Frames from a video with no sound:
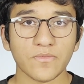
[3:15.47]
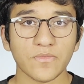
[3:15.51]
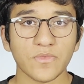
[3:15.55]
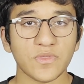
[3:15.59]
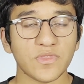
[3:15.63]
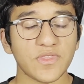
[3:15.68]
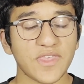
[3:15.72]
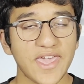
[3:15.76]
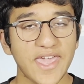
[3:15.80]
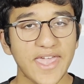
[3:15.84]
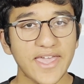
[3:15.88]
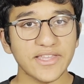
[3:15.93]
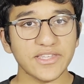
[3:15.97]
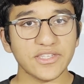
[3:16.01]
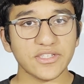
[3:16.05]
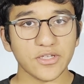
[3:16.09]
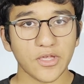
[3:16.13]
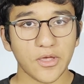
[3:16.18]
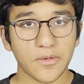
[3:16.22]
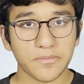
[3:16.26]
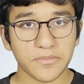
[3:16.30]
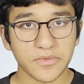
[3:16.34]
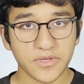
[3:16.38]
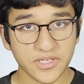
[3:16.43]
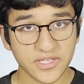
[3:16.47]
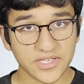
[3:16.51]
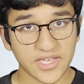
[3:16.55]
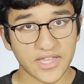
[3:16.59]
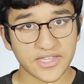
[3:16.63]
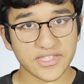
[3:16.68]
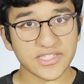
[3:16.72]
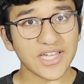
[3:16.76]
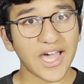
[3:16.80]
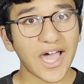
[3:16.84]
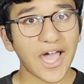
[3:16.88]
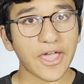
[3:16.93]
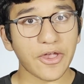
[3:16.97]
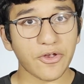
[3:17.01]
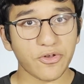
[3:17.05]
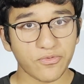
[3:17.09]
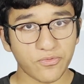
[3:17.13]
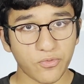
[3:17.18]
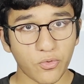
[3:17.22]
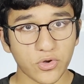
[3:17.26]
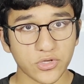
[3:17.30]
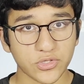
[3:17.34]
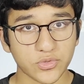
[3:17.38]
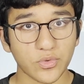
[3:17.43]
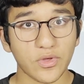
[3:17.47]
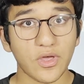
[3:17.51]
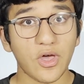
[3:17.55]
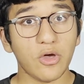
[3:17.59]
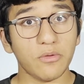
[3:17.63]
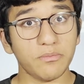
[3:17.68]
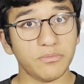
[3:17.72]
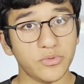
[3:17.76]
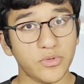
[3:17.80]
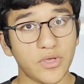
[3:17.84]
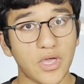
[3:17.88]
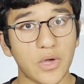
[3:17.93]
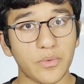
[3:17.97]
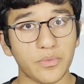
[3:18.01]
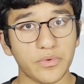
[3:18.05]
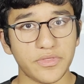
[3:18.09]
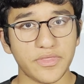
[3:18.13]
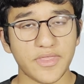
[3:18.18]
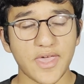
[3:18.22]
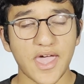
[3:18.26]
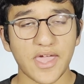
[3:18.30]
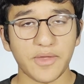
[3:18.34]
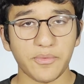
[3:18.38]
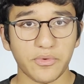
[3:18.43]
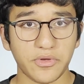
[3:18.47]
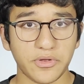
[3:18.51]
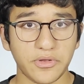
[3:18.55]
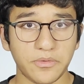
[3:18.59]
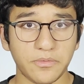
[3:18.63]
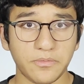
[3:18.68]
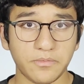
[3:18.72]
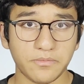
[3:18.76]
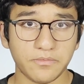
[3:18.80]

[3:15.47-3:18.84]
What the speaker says: The handsome yet tired voice will help you out with that one.